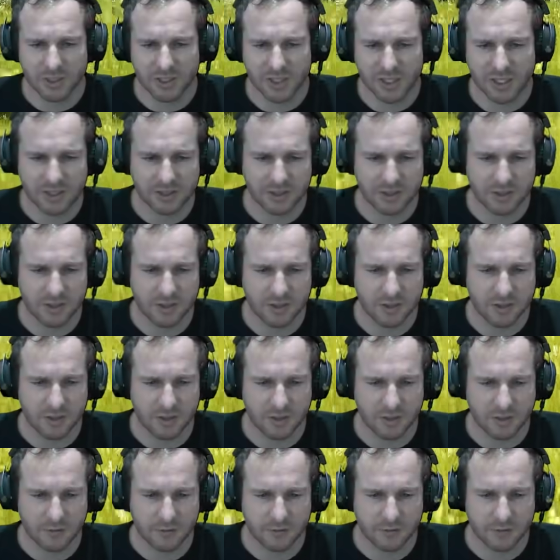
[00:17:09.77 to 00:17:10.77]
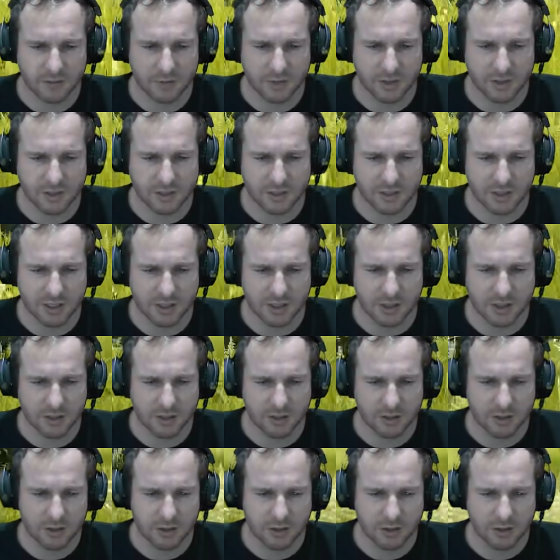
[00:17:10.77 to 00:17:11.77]
houses and stuff. There's
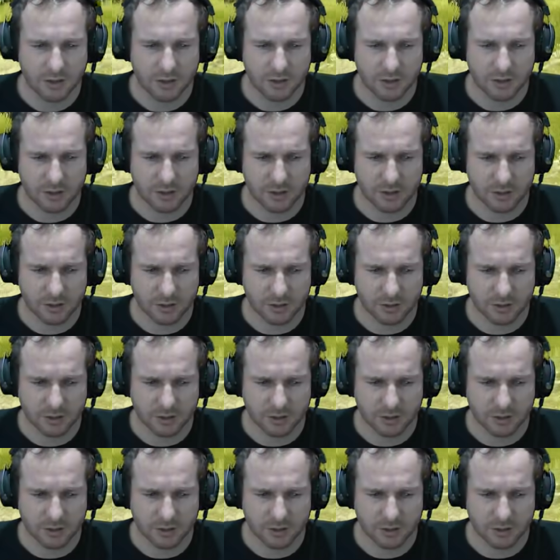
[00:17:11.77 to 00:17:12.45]
the